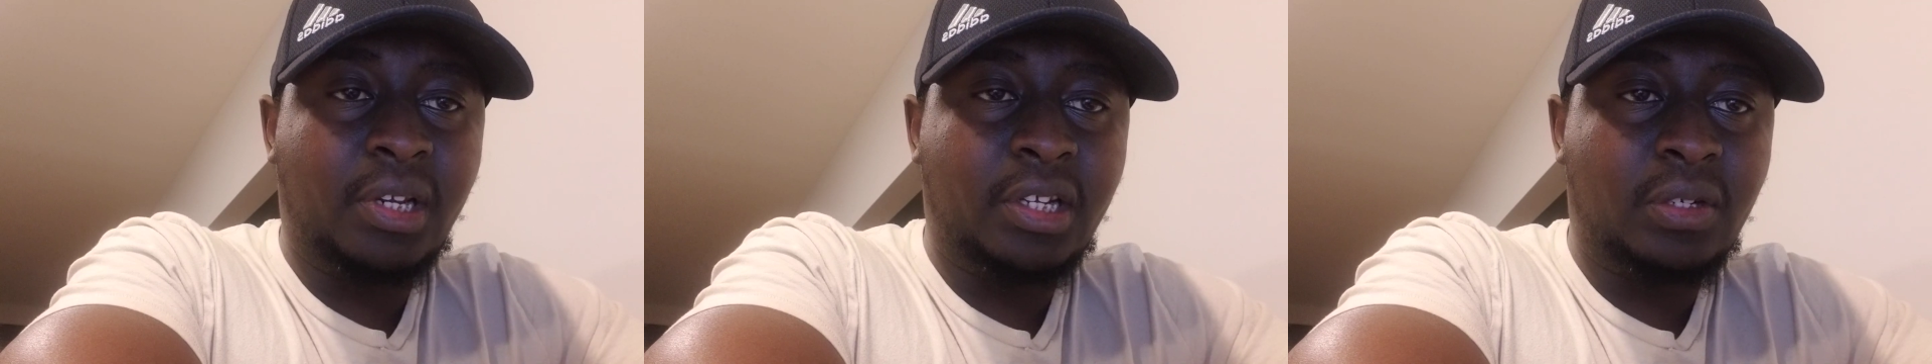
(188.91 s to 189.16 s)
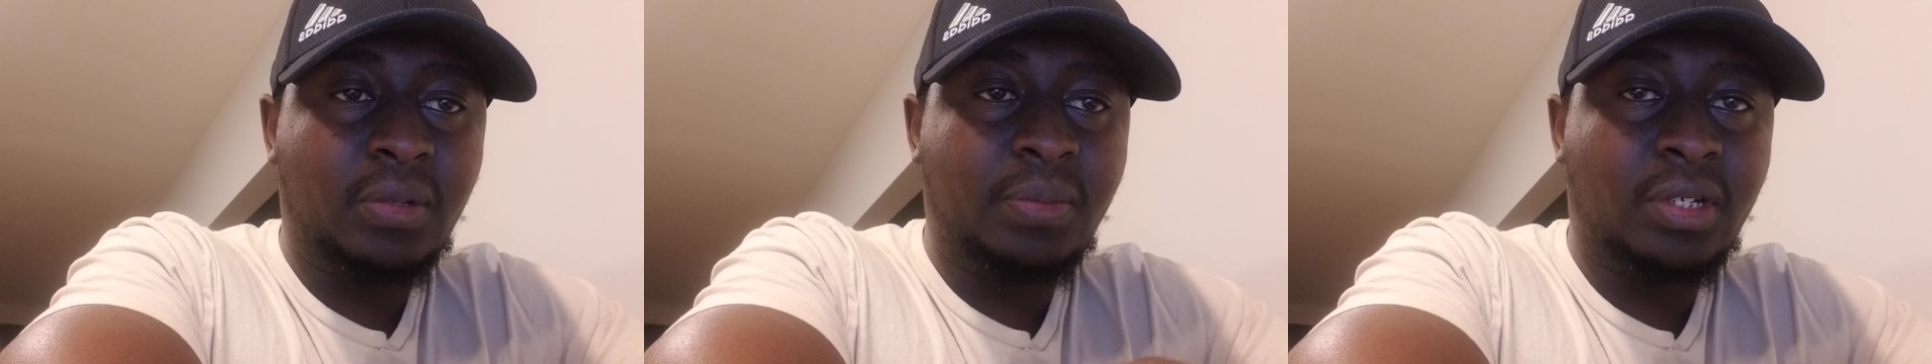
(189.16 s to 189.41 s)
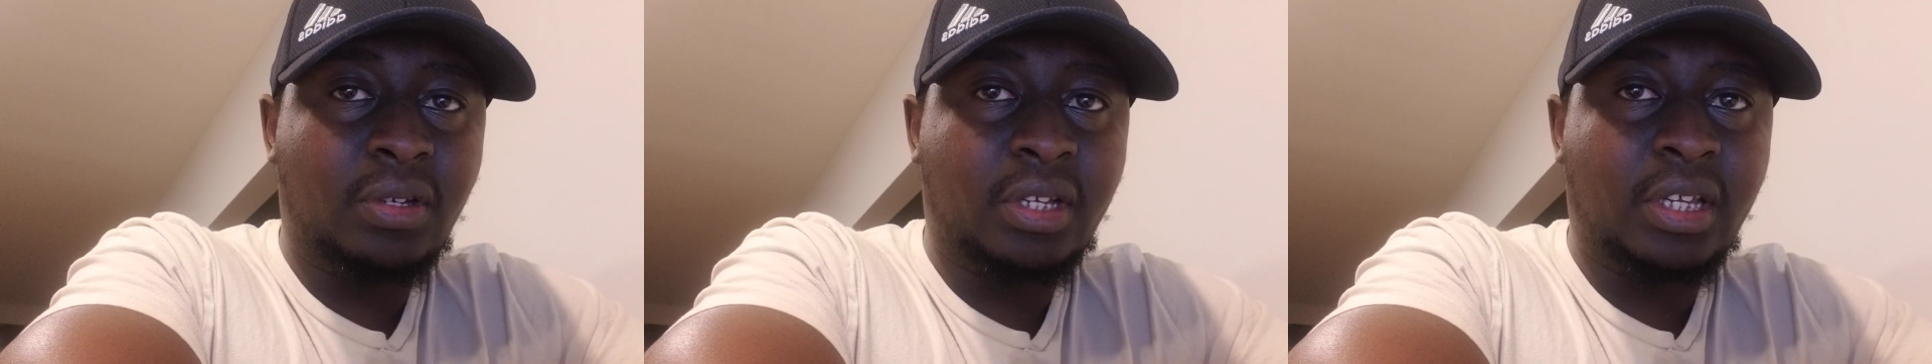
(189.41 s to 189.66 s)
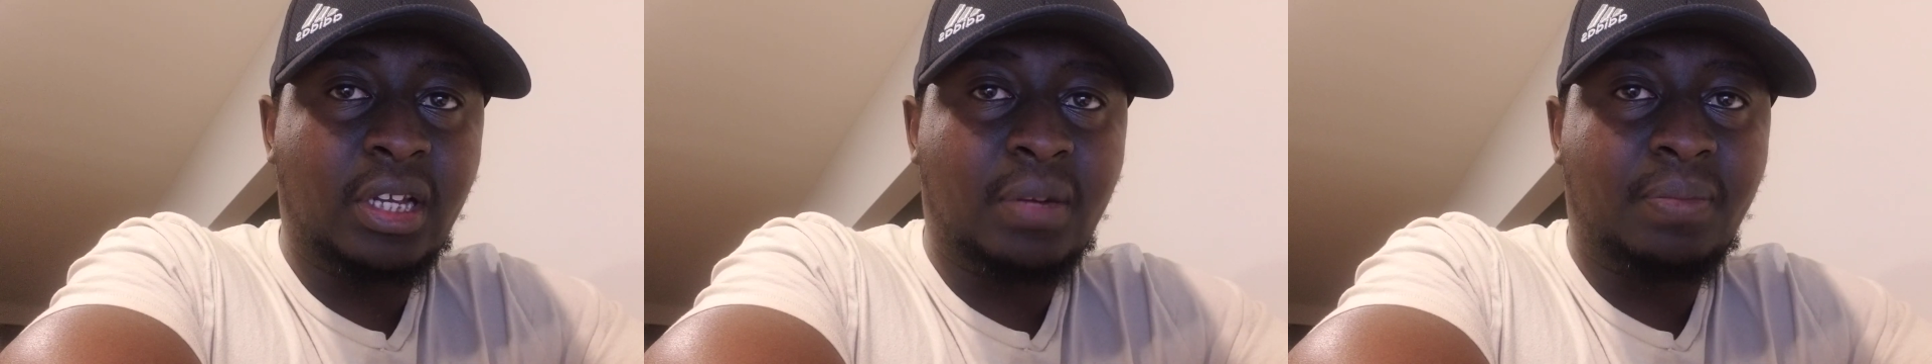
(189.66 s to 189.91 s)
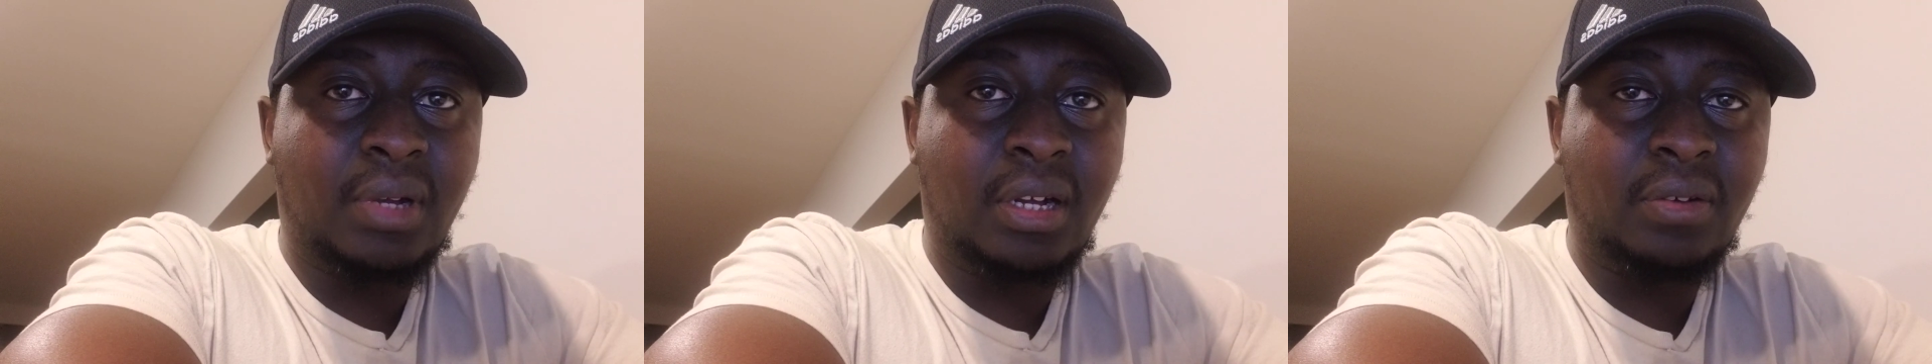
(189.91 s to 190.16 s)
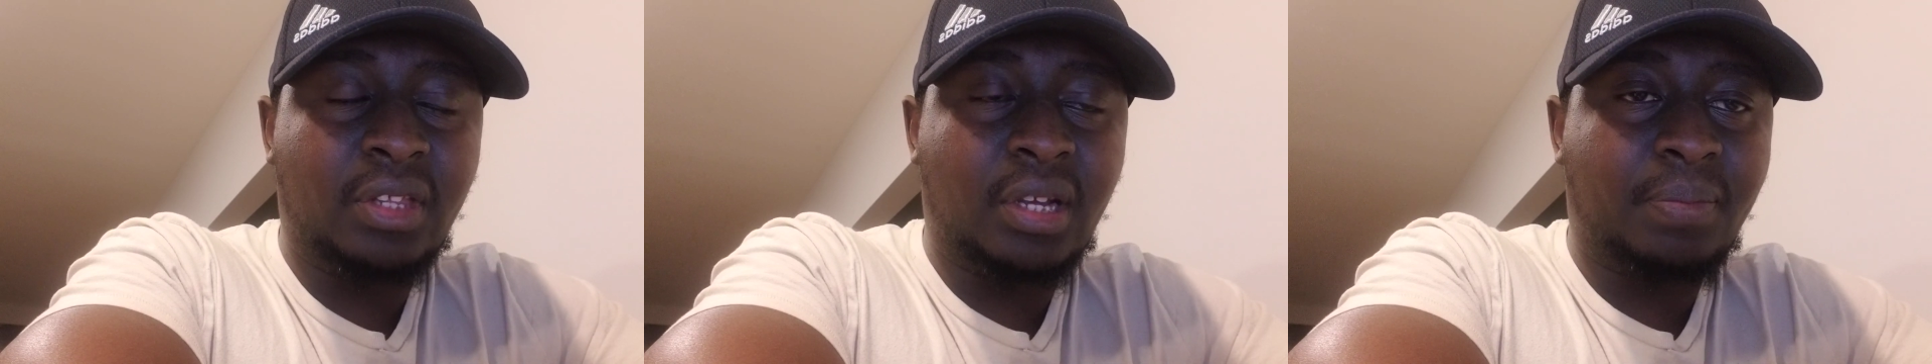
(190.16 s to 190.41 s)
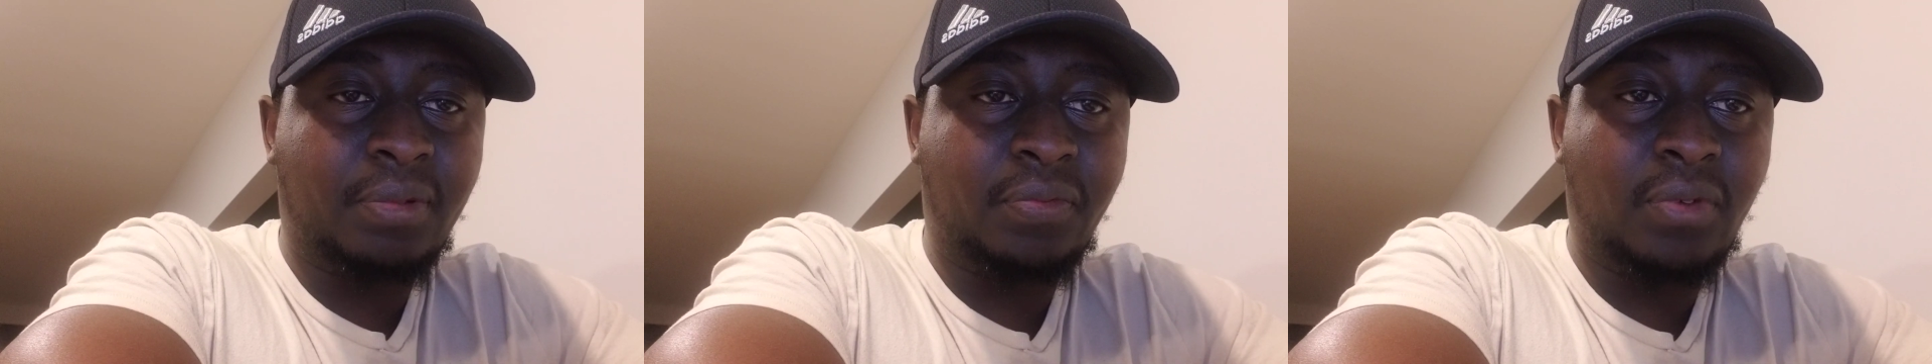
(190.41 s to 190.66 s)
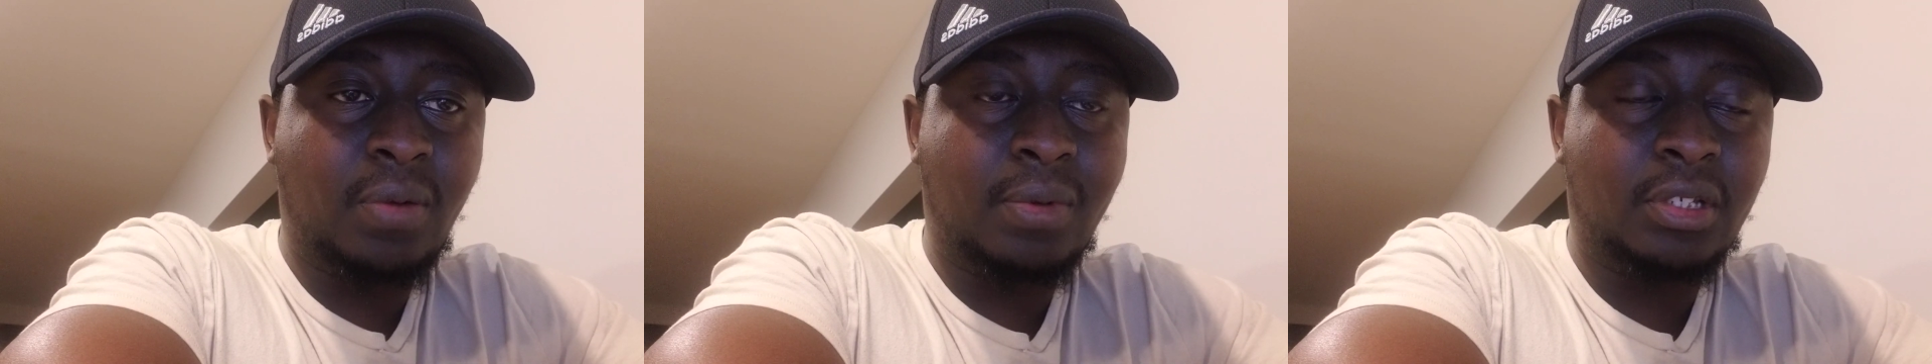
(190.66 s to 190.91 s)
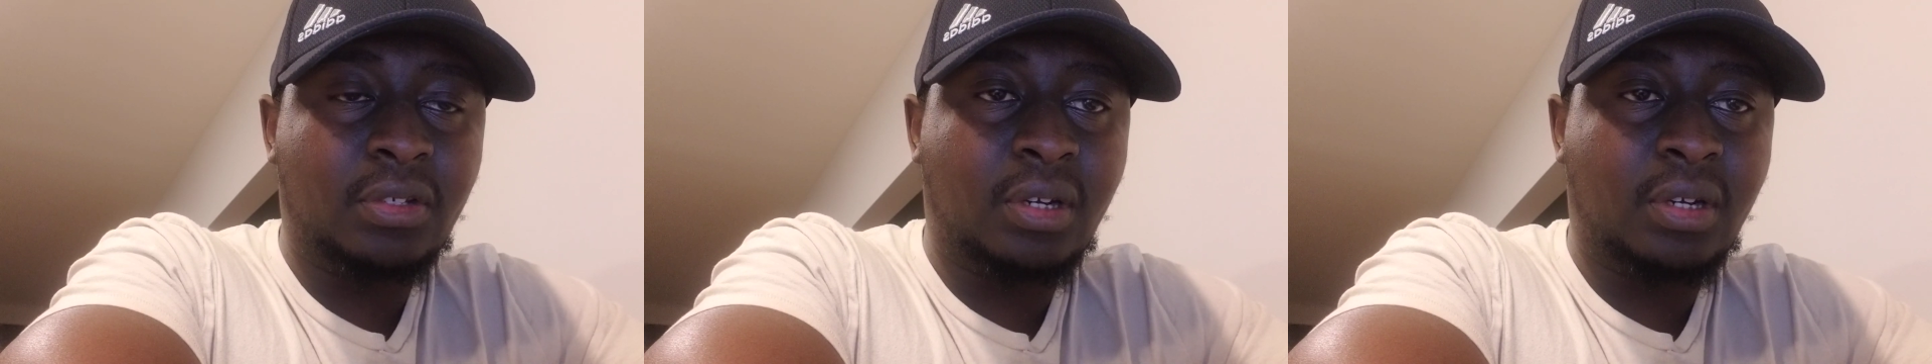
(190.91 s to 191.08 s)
lead could be talking about their performance